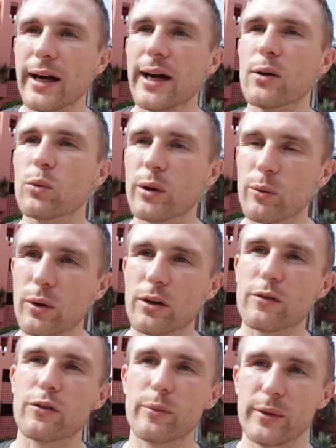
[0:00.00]
and we
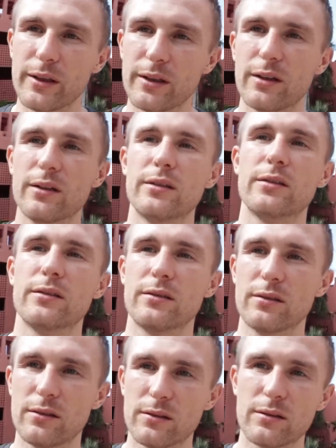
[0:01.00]
work from here
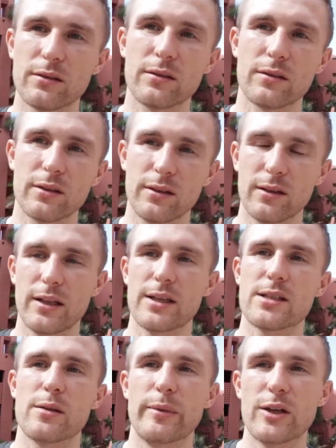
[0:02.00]

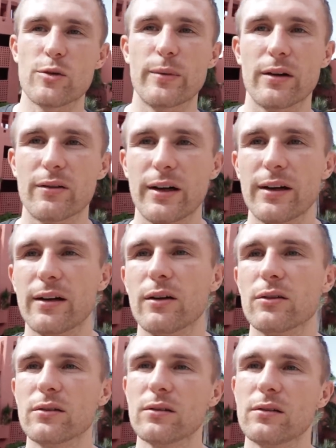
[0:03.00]
that's the benchmark right now.